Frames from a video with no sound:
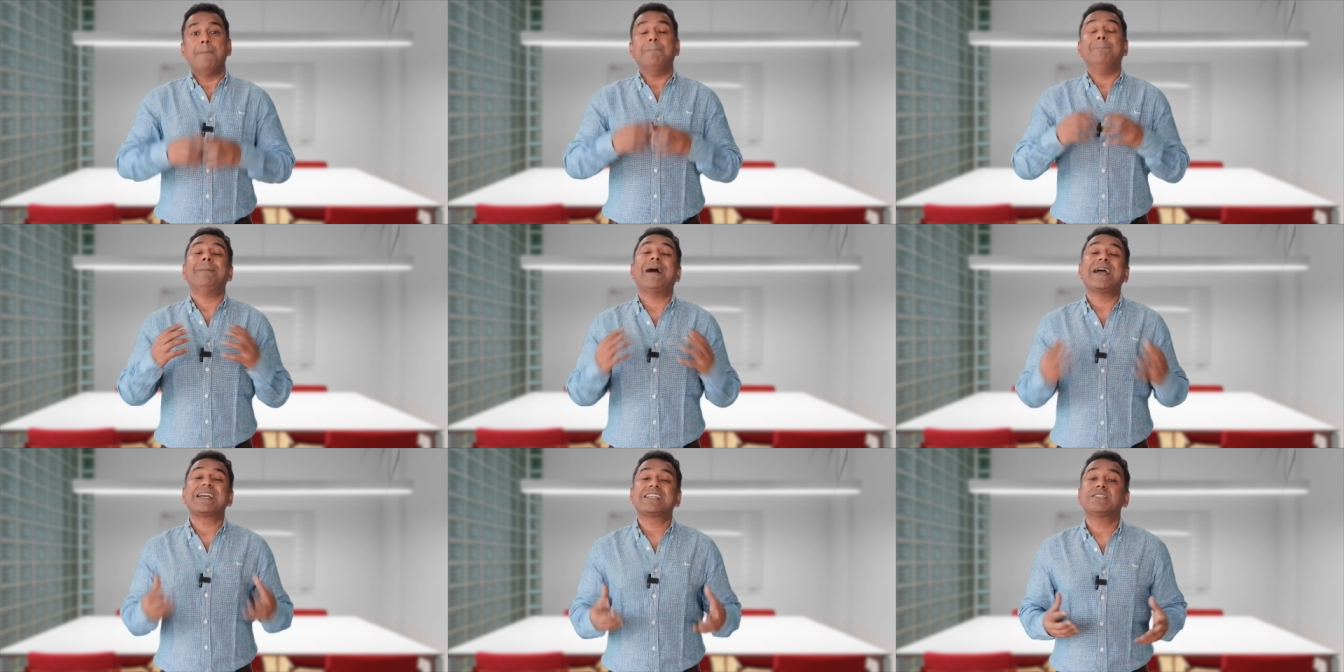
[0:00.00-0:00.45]

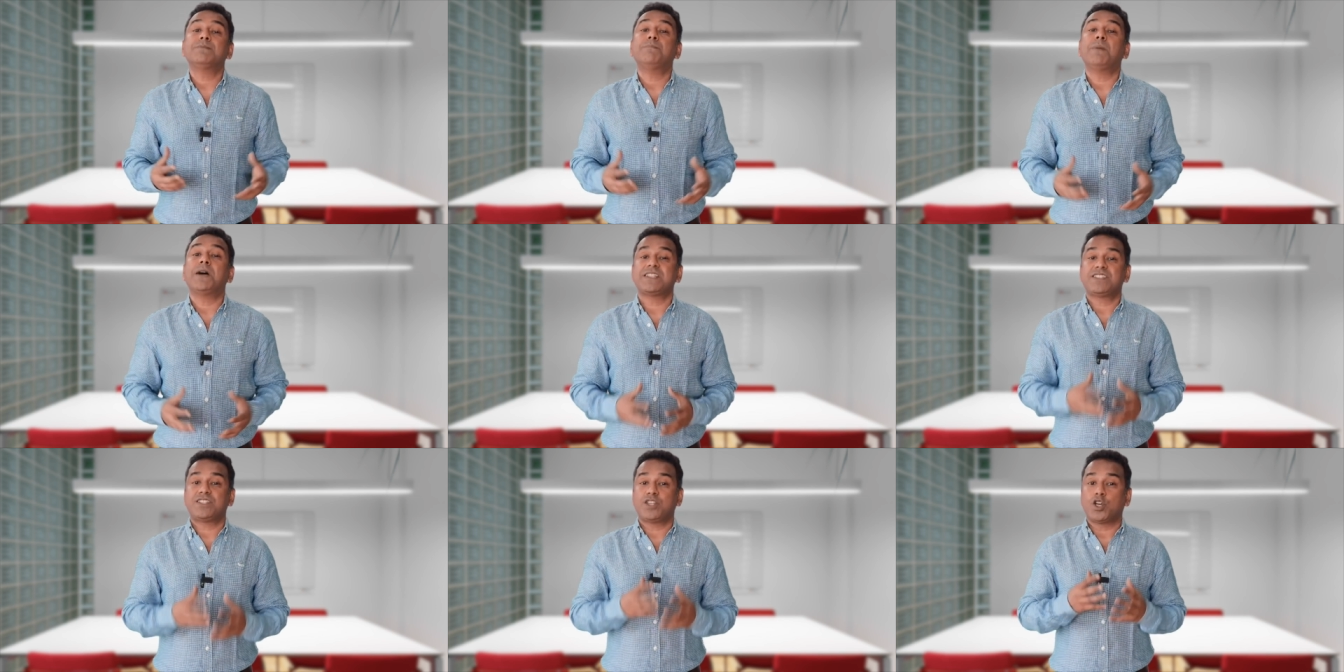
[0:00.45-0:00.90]

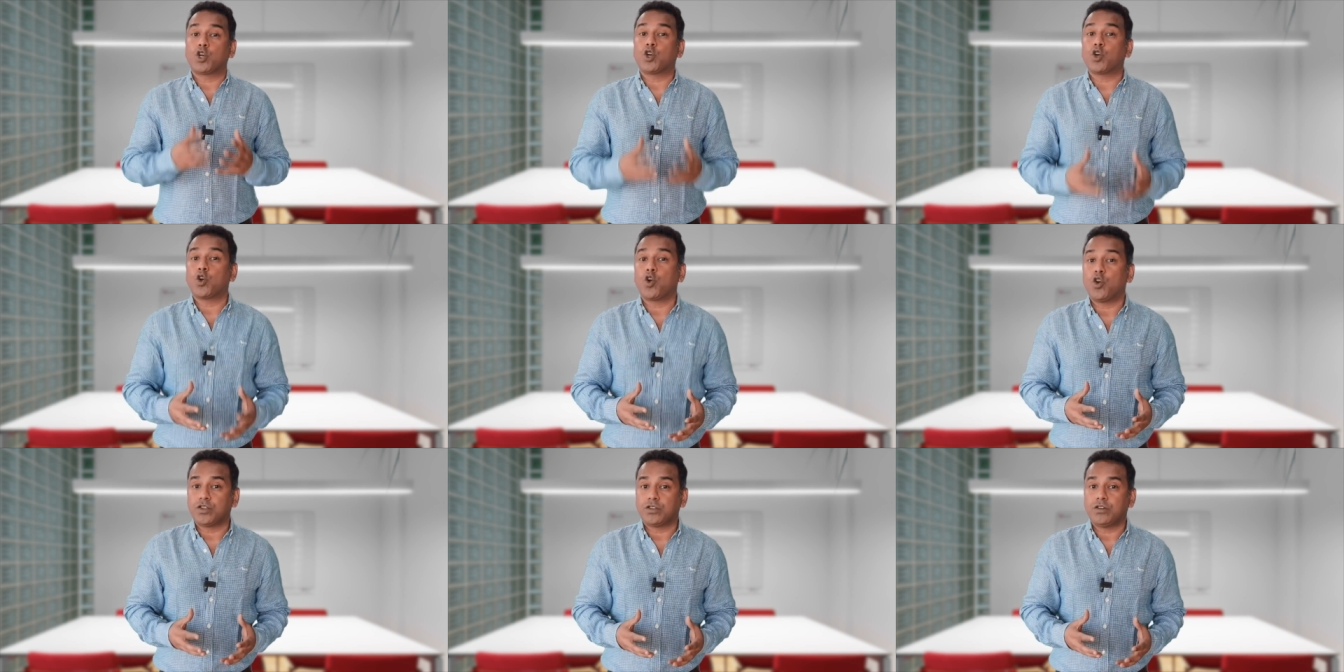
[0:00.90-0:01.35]
maximize the
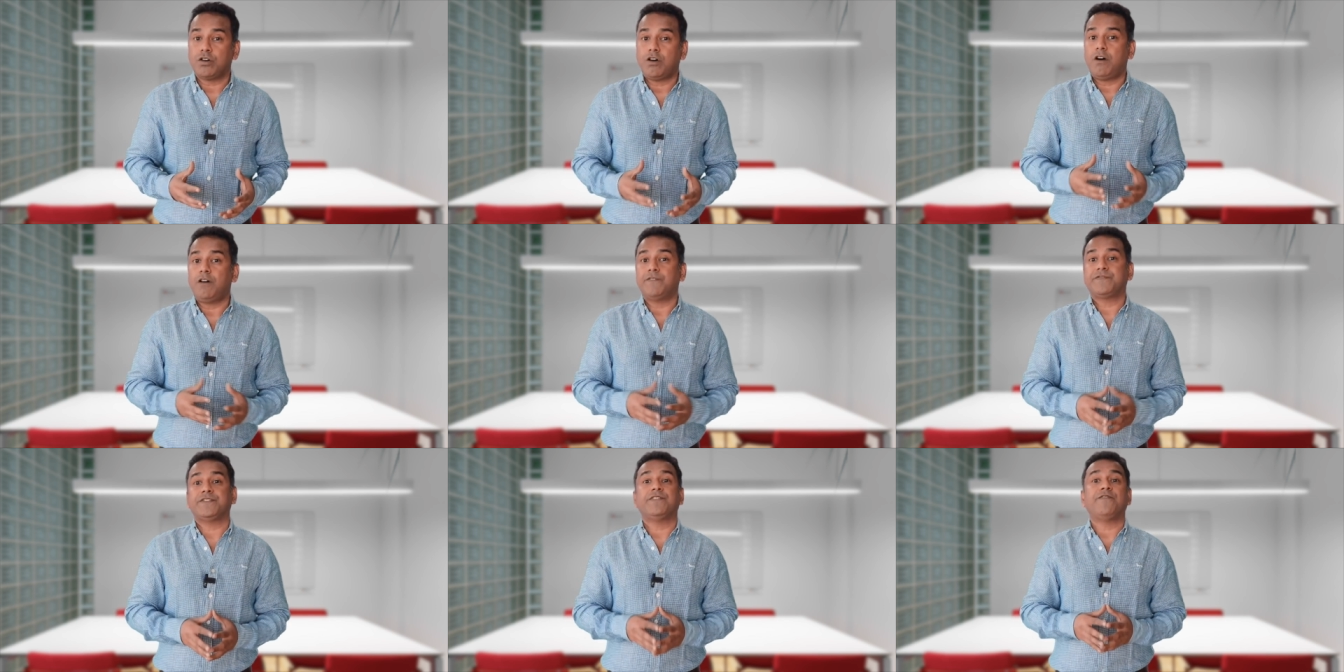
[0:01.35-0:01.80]
growth
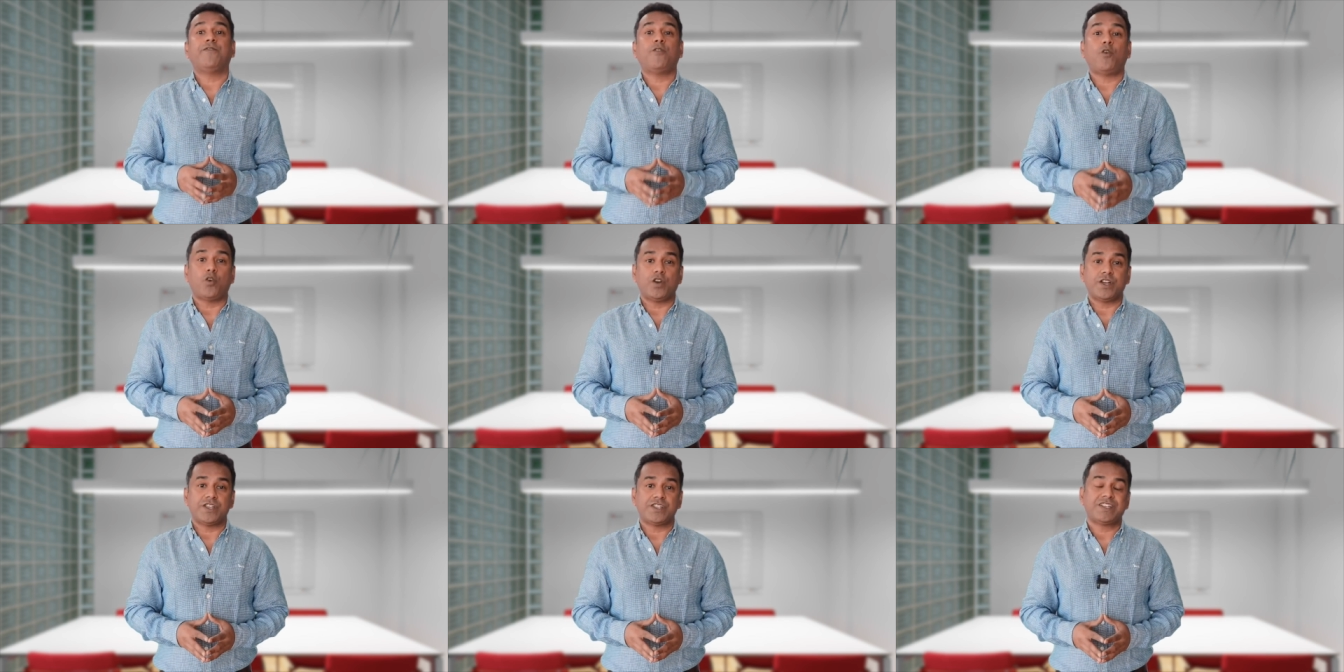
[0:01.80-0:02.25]
of the
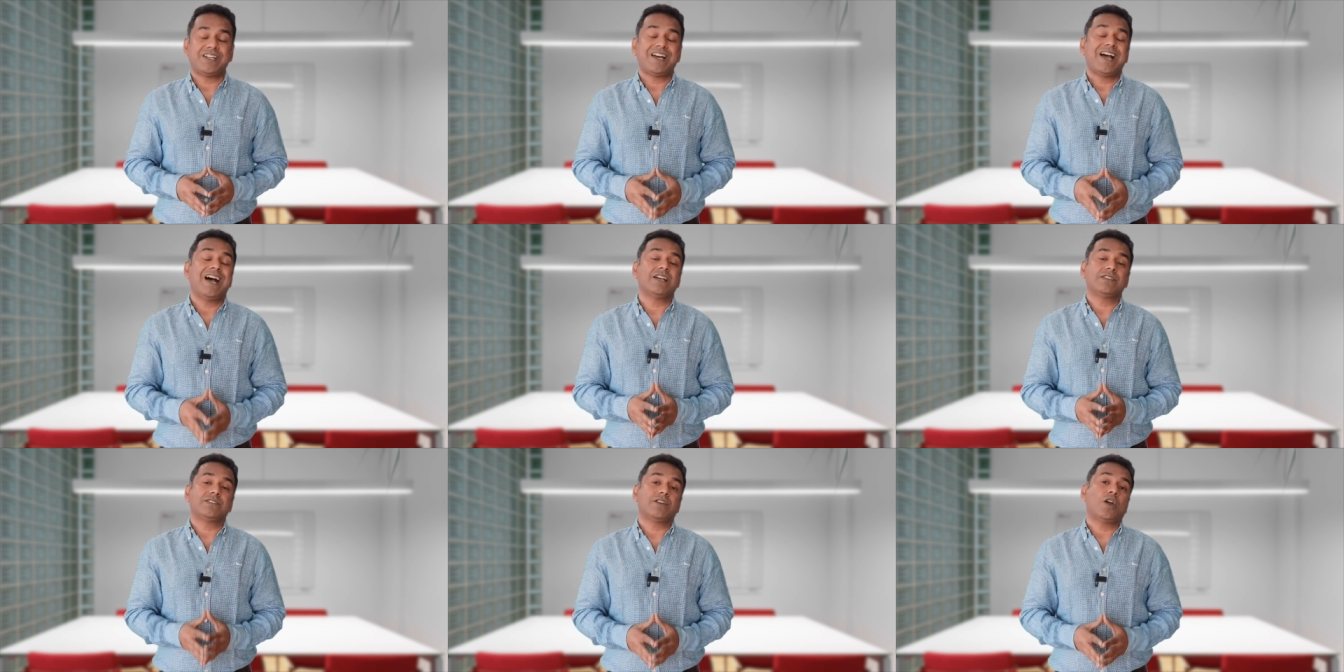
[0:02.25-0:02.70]
forest
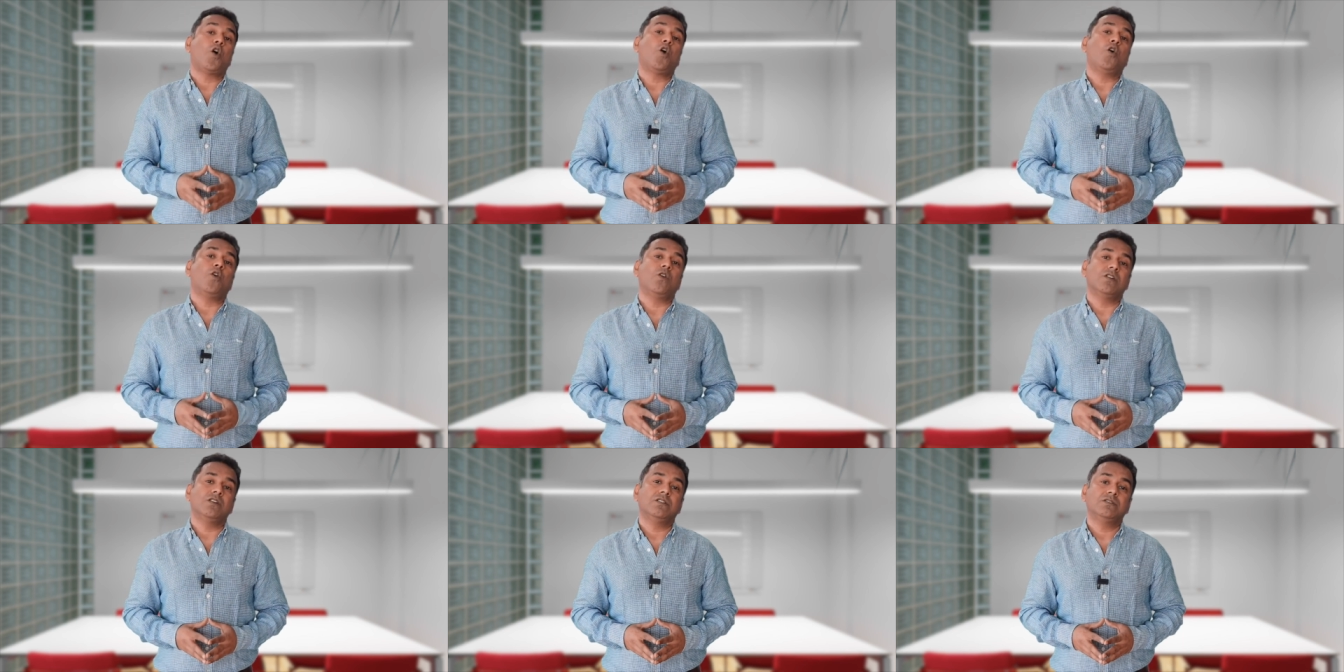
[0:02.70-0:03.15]
as a
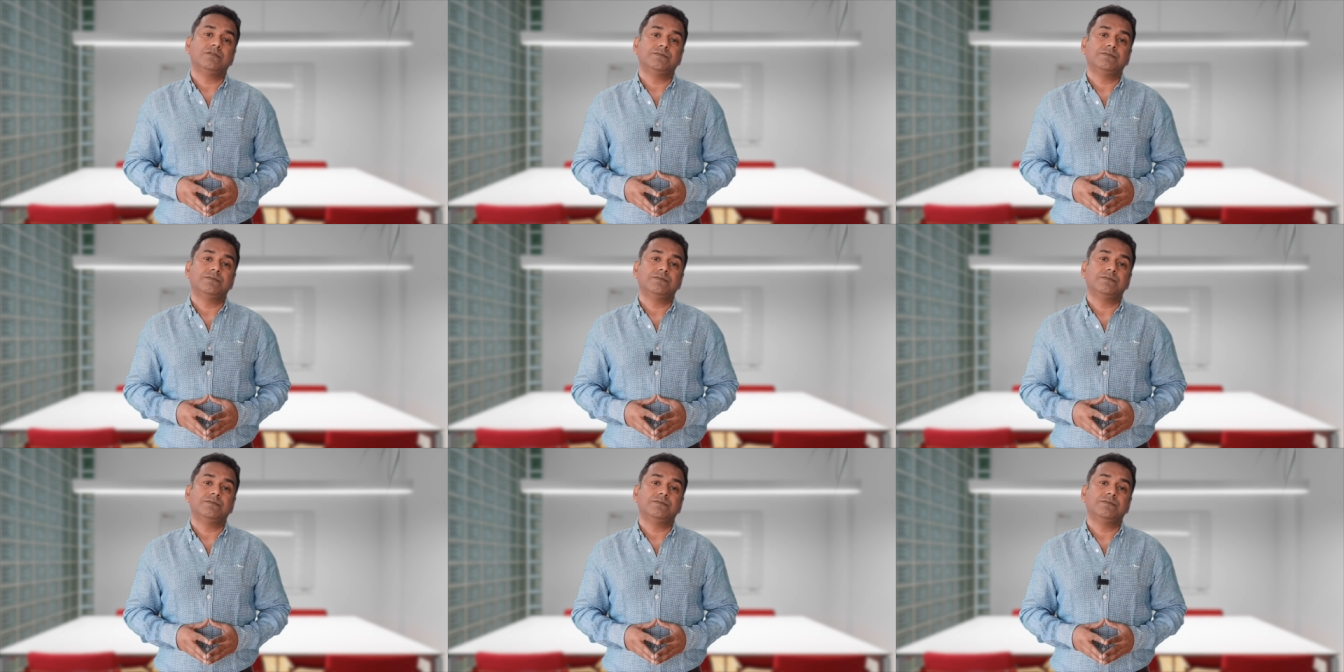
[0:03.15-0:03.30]
whole.